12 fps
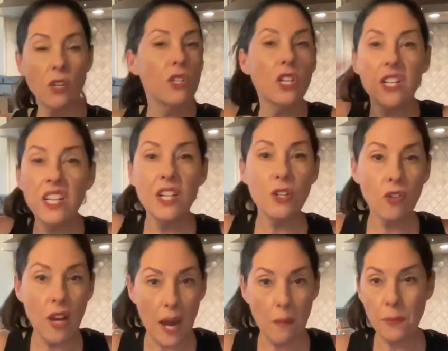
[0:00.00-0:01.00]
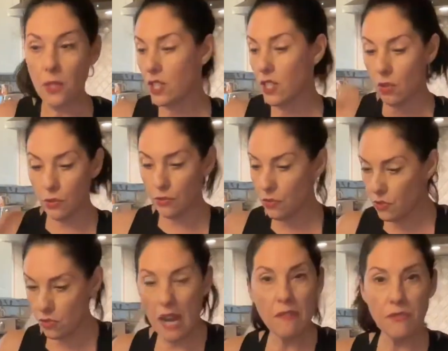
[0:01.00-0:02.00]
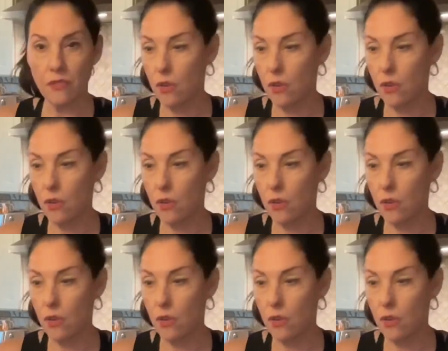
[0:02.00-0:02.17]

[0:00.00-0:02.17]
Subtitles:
you're going to eat crap. You're going to go through the drive-thru.